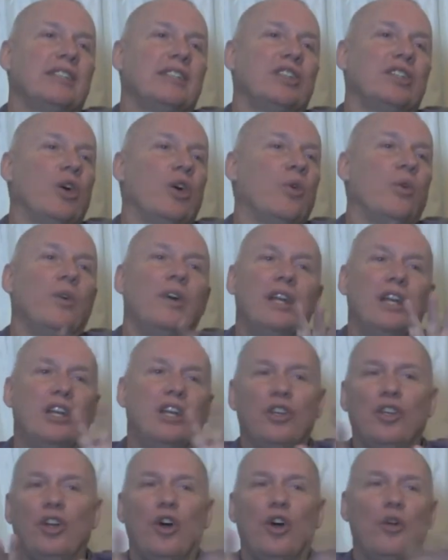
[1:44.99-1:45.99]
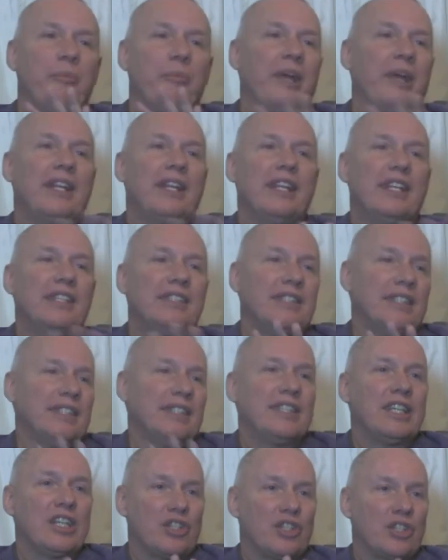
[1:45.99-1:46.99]
So you don't make these
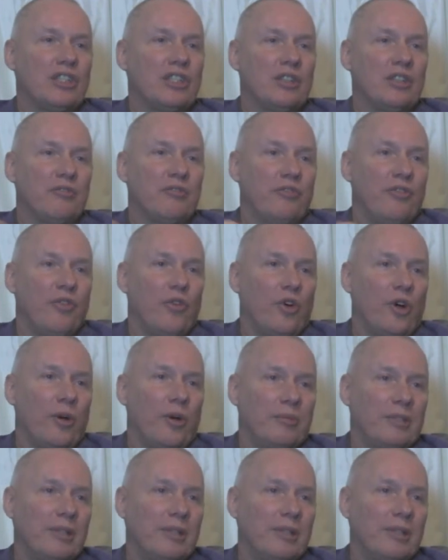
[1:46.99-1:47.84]
distinctions in form.